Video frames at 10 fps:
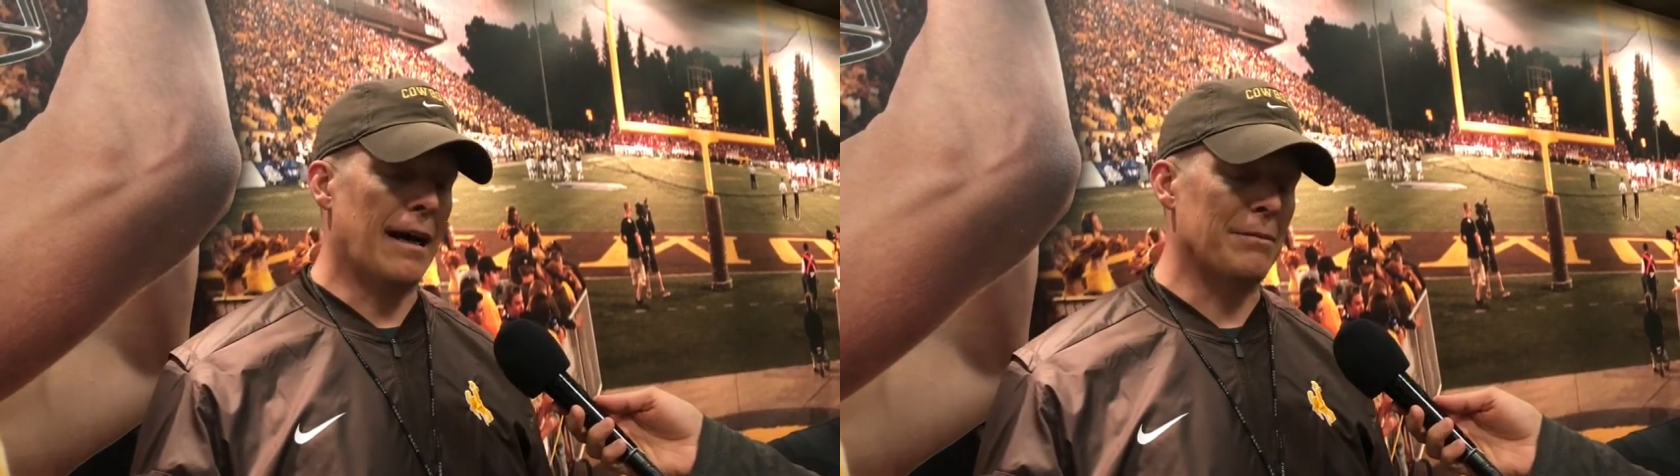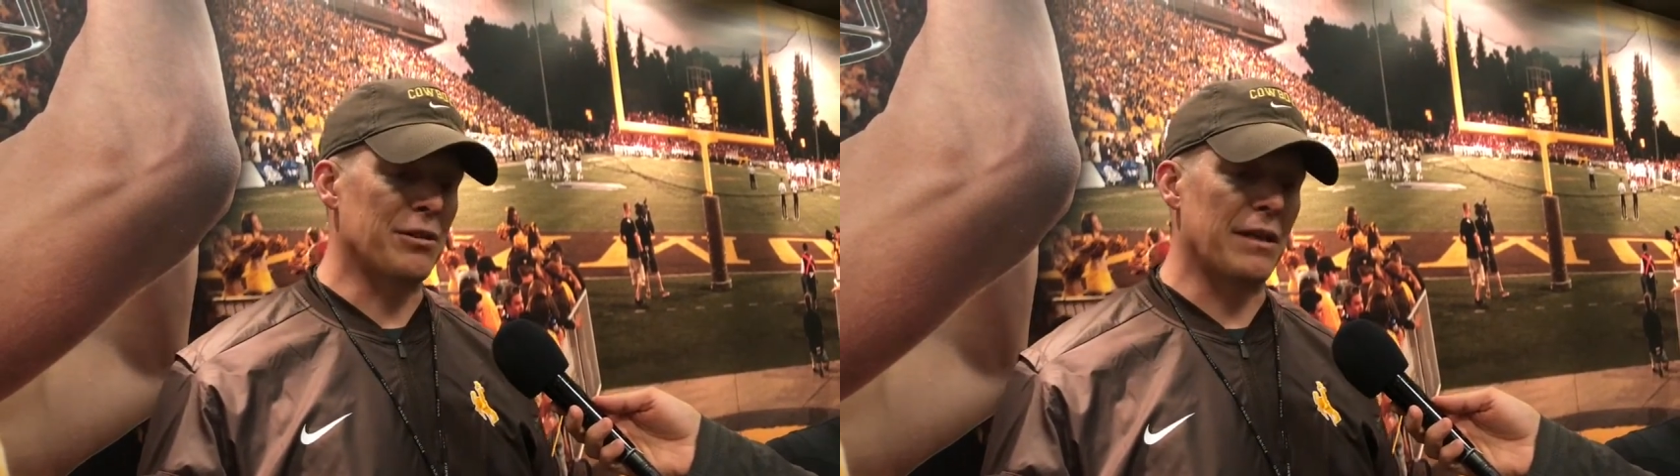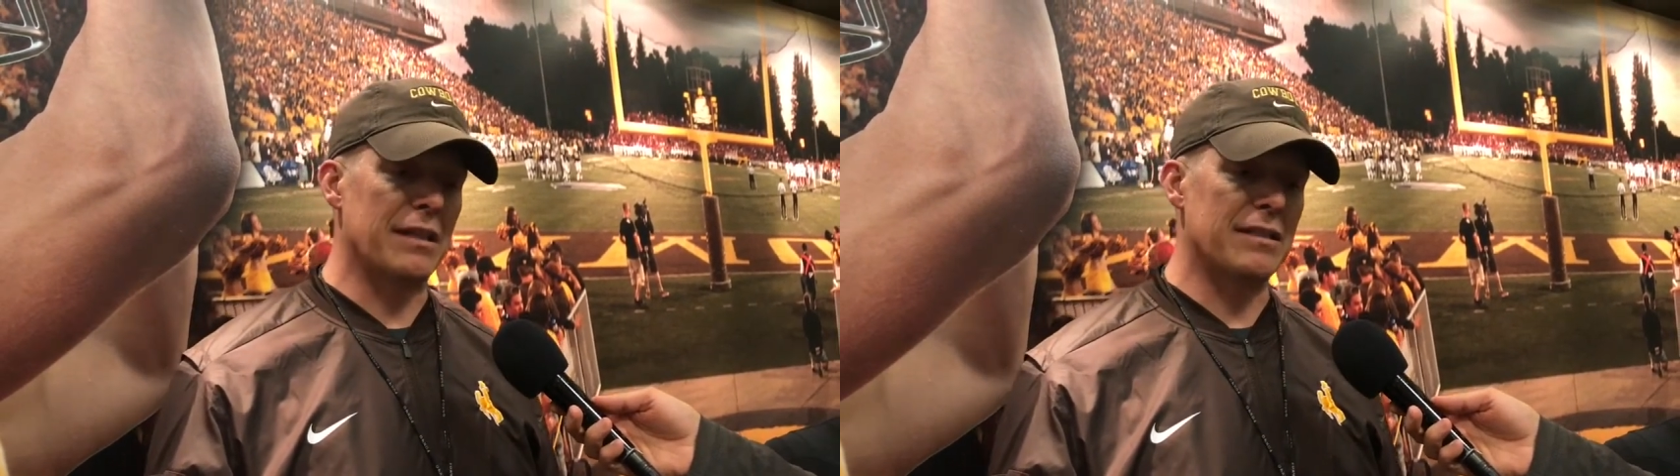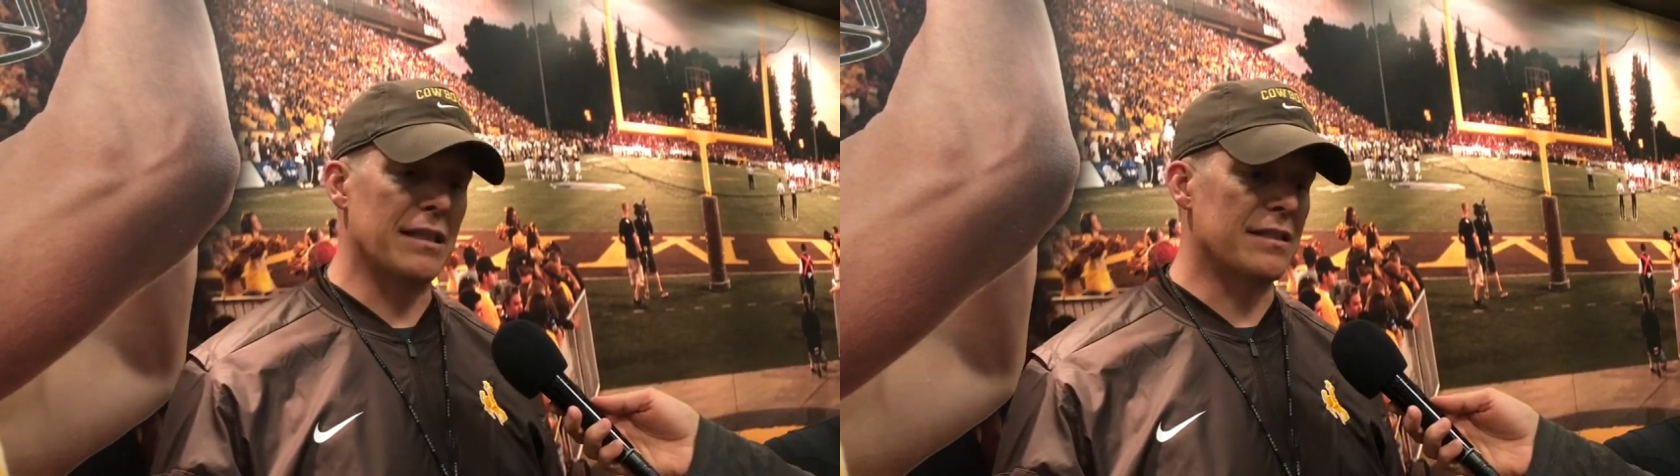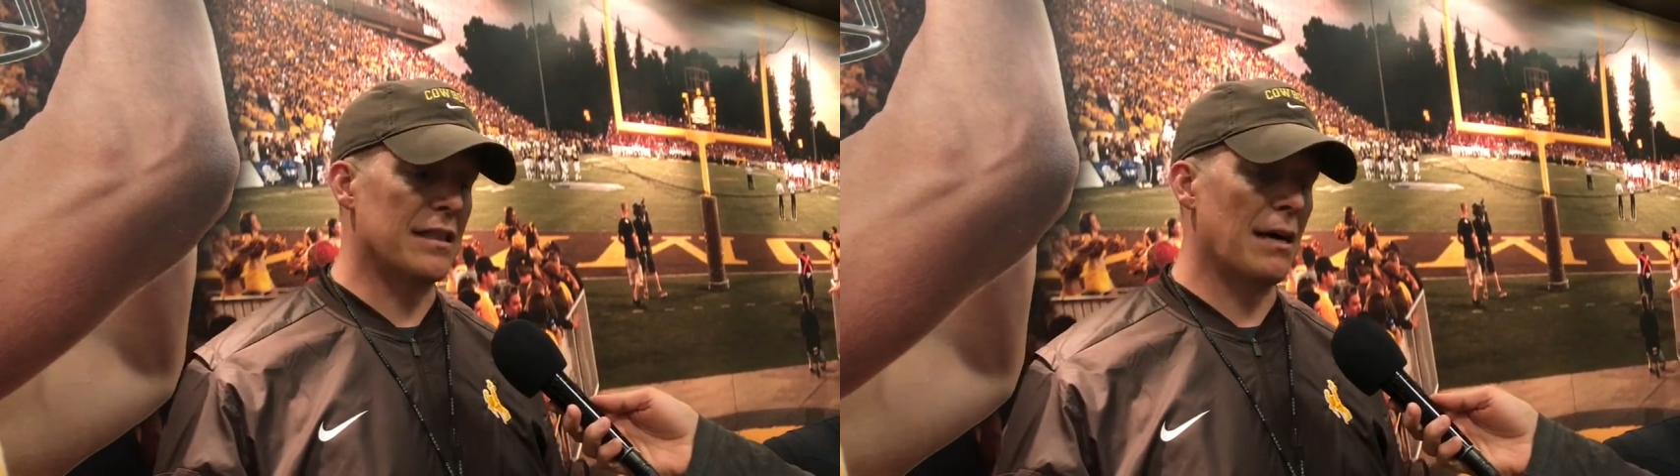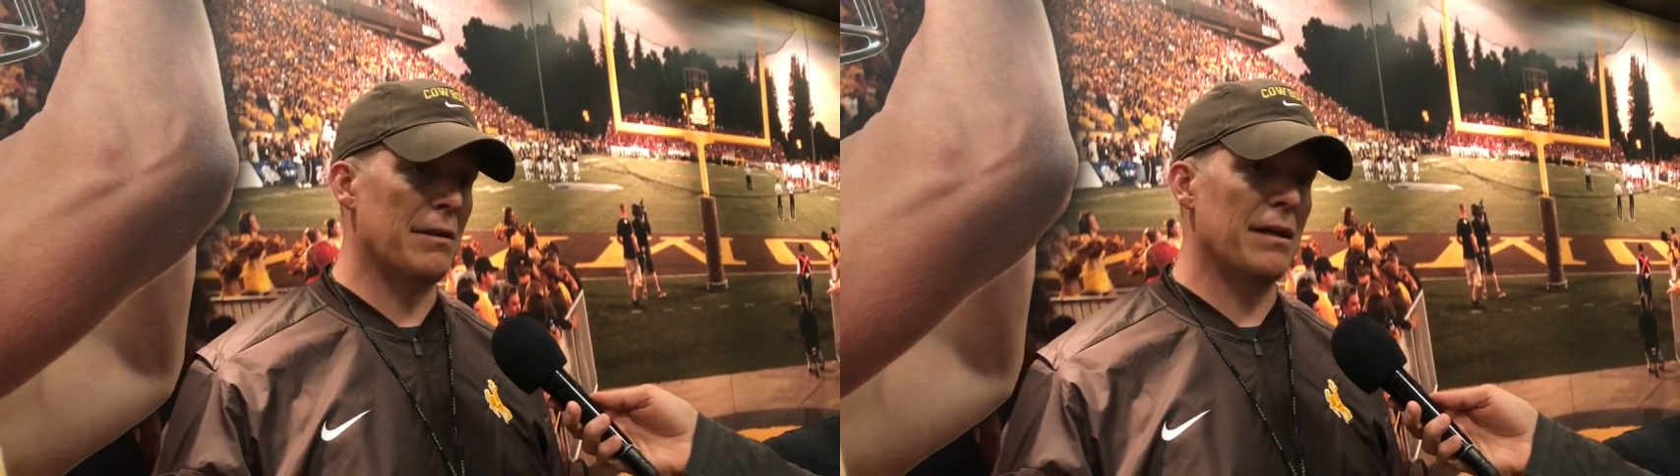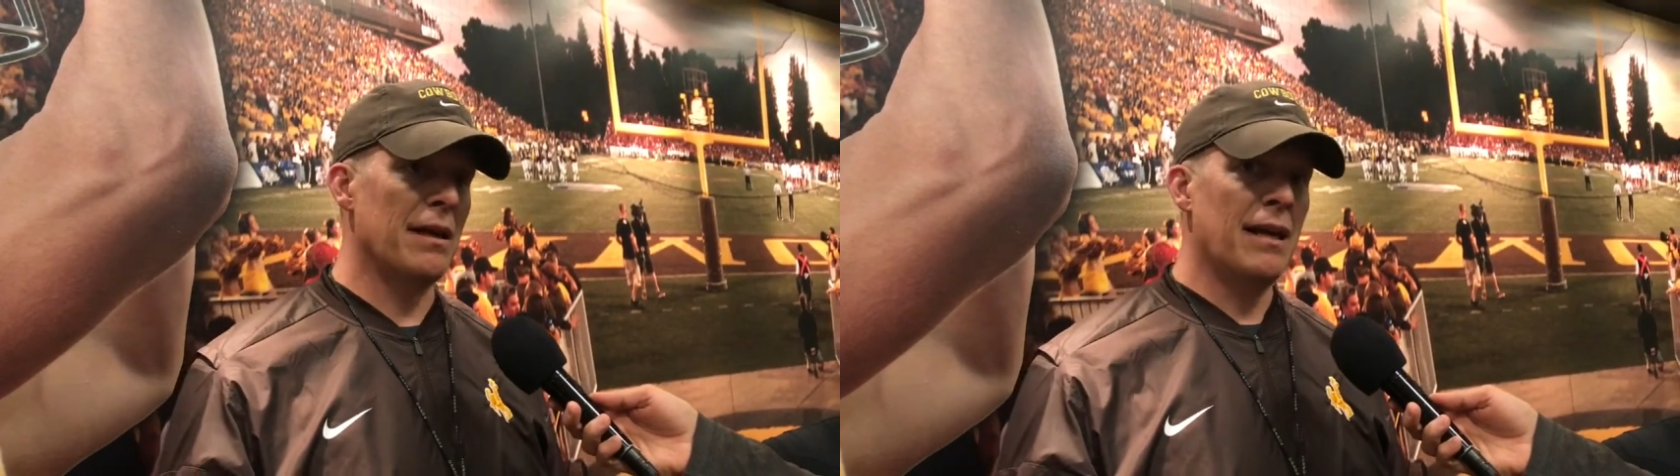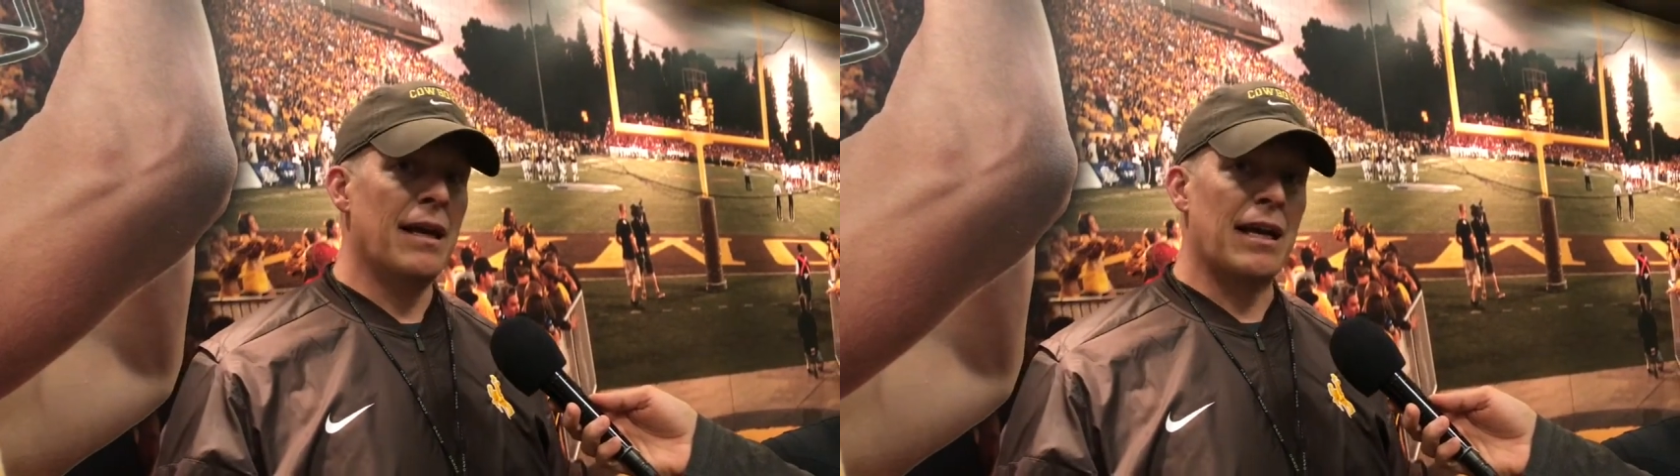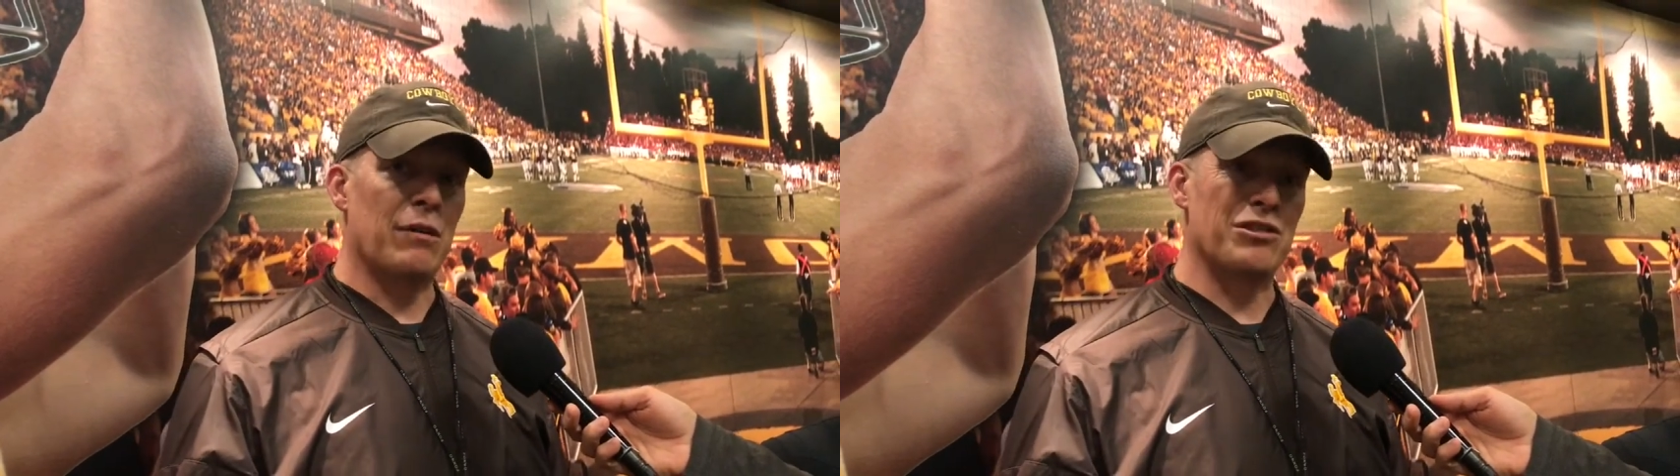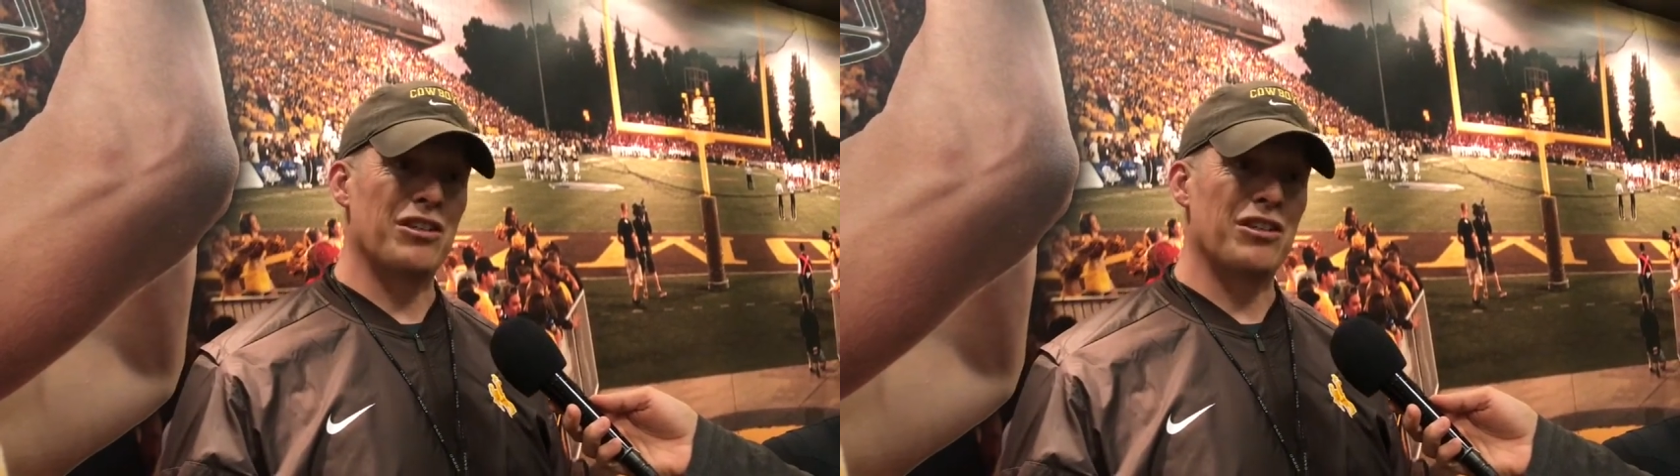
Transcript: So he's coming. And it was